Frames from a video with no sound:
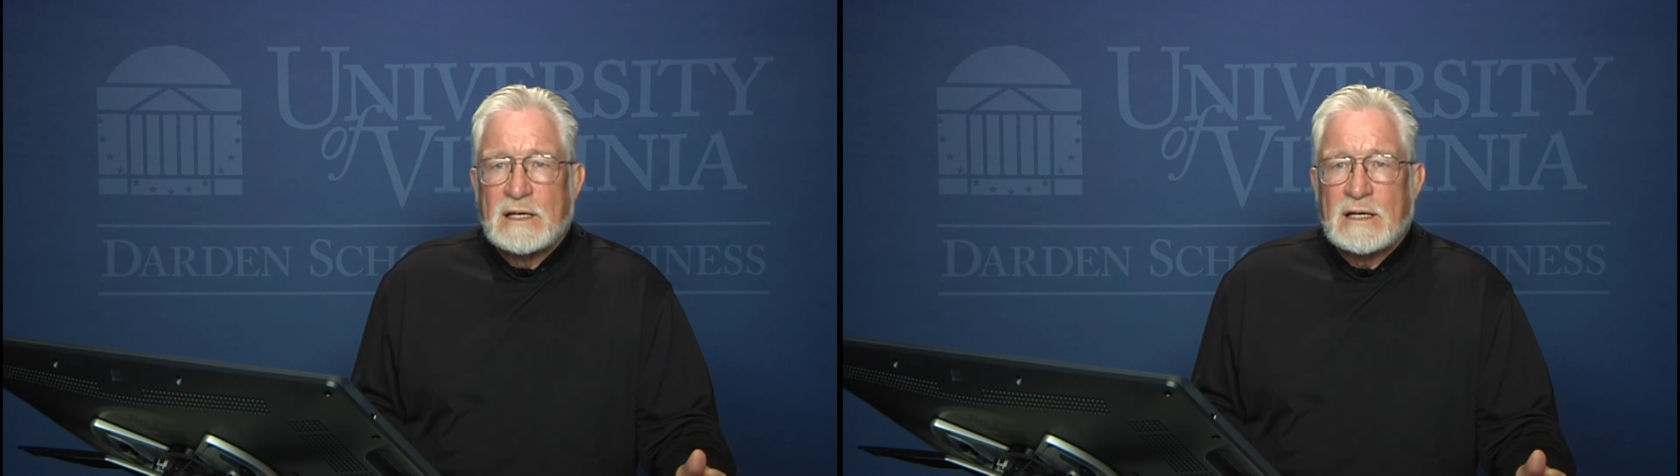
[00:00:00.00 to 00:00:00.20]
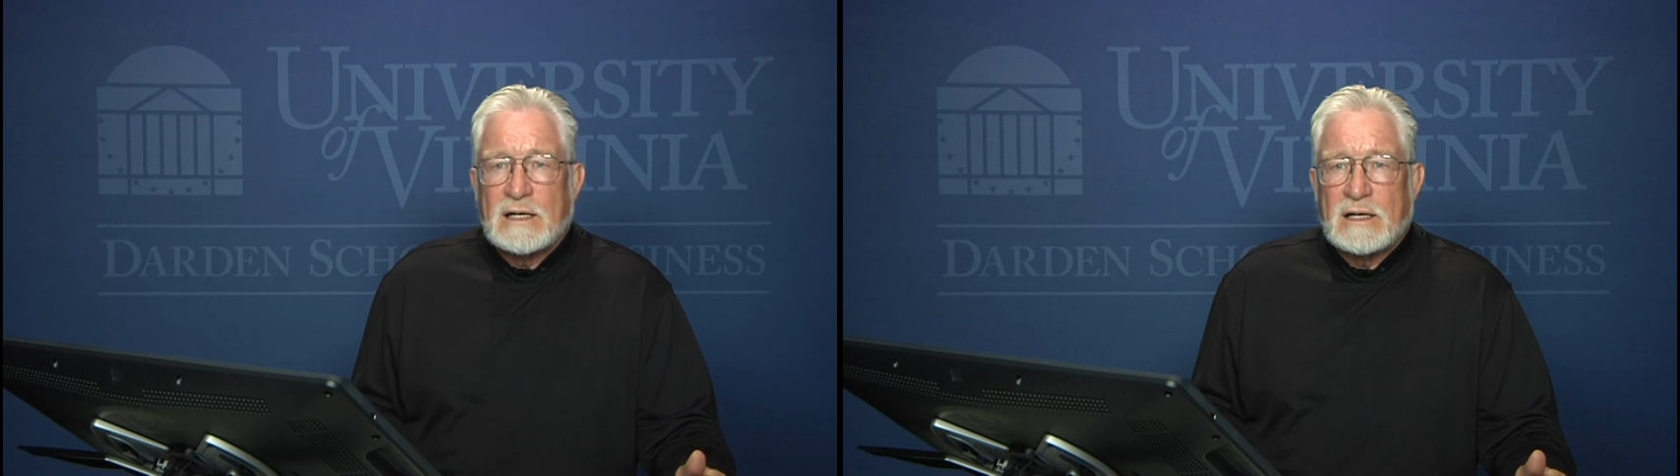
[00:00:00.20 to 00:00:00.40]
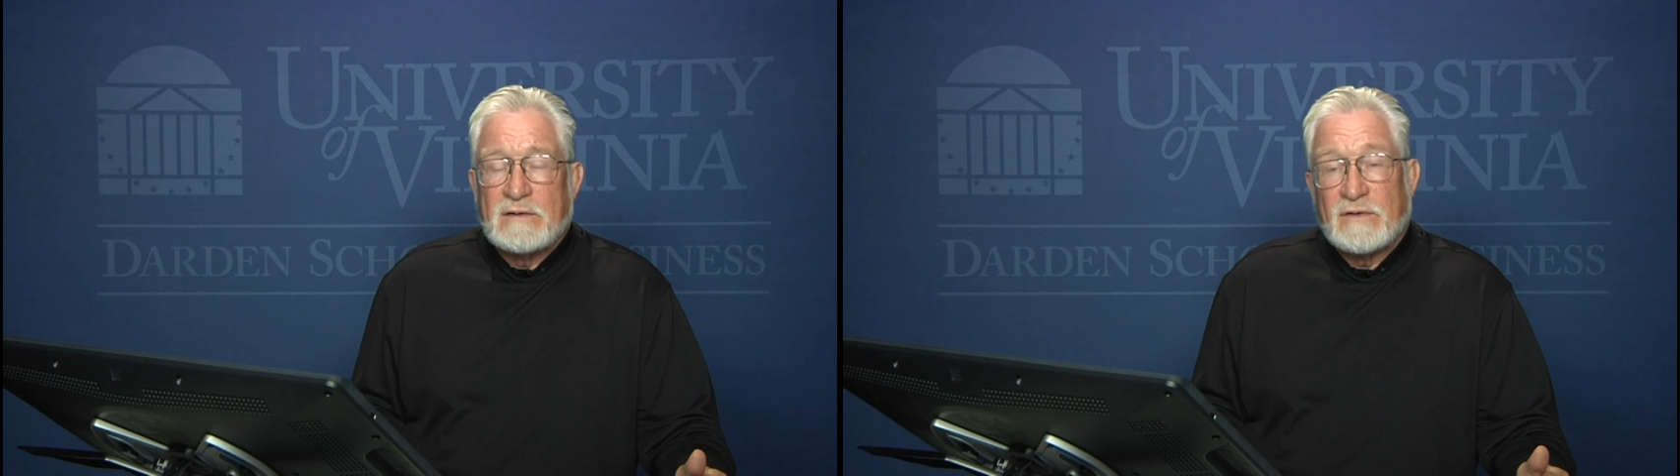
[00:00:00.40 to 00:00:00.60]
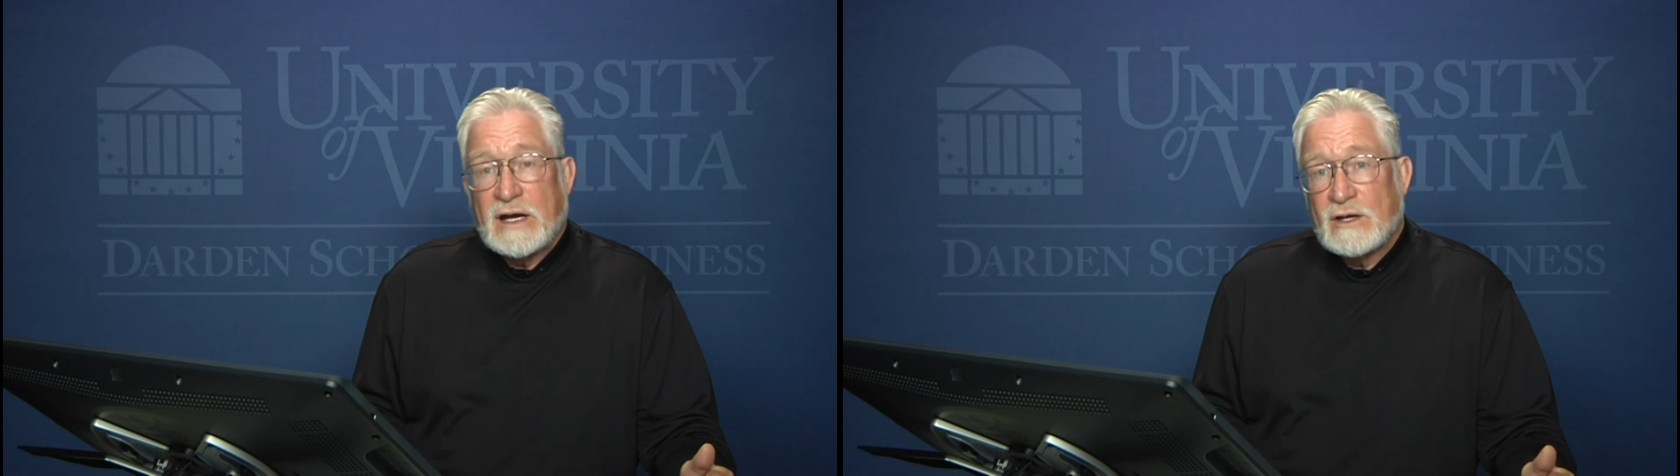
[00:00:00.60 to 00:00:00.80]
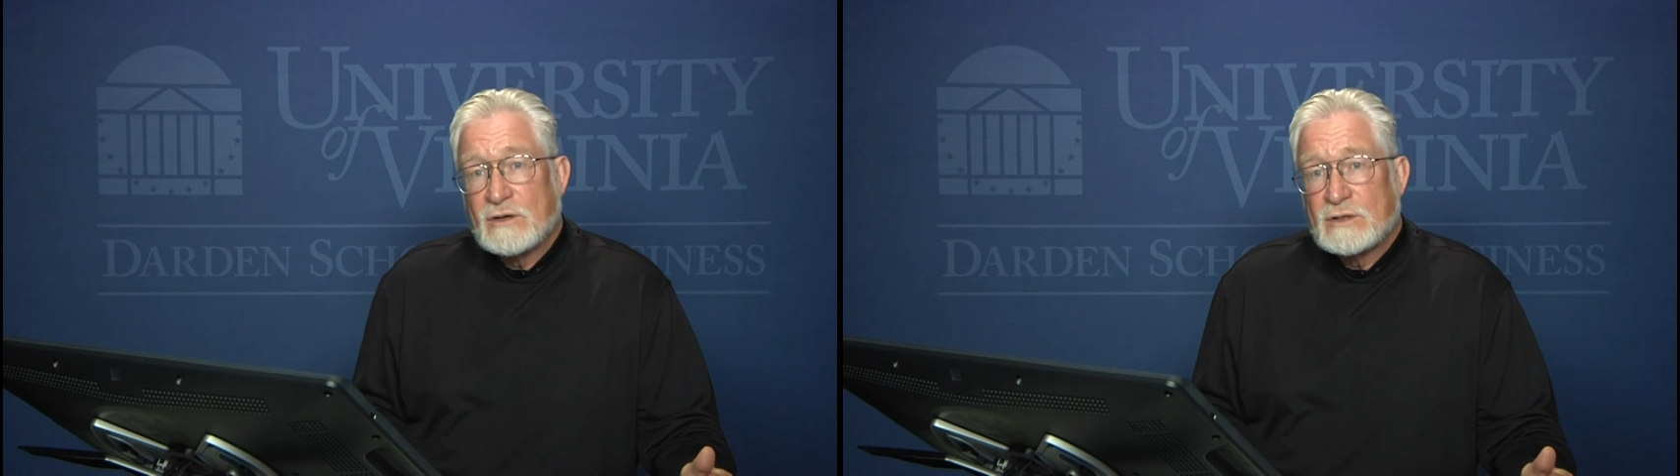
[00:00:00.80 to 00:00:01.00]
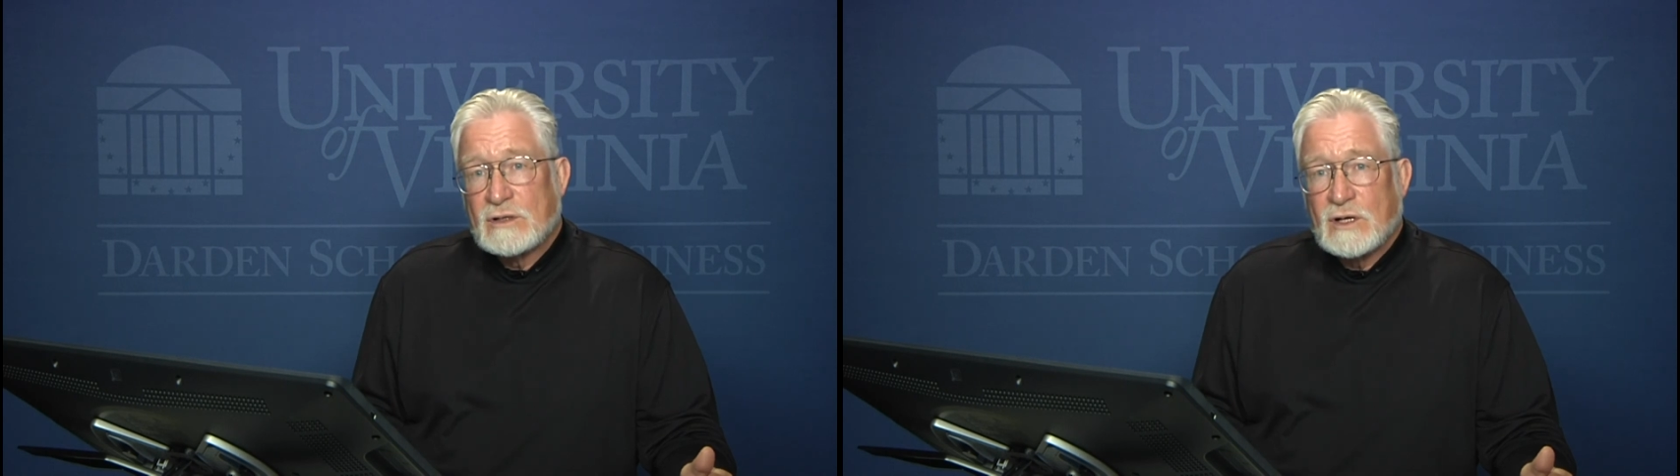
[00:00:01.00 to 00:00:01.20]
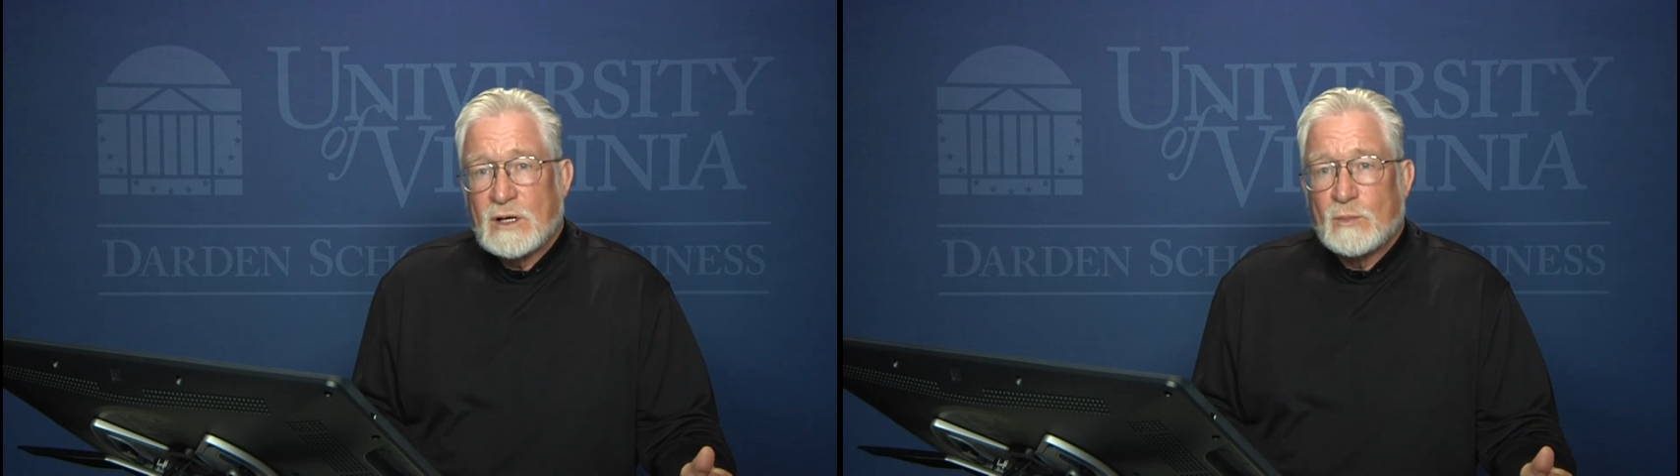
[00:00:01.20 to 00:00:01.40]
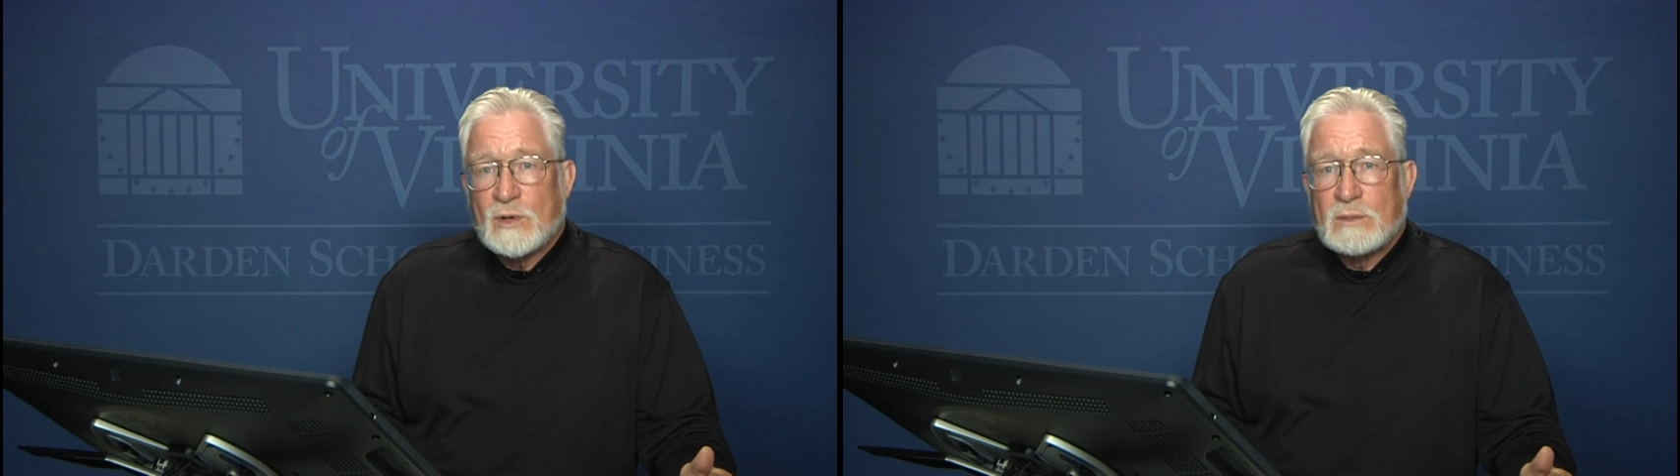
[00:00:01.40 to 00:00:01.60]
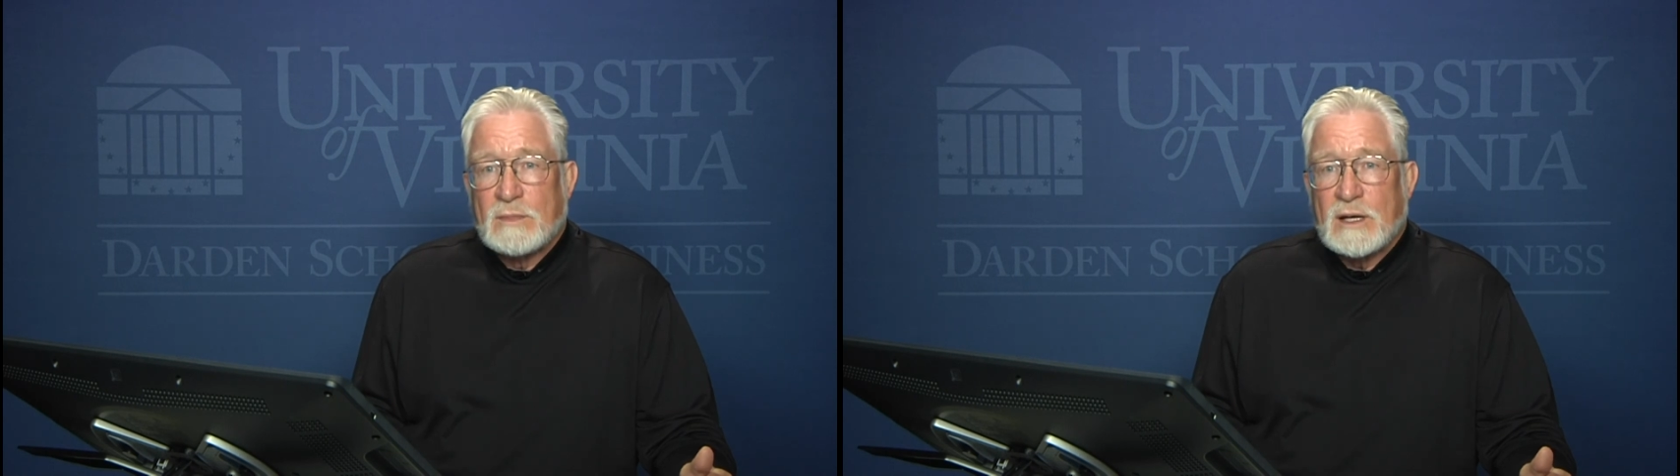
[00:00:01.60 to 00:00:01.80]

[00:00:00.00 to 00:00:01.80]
Uh, I invite you to look up one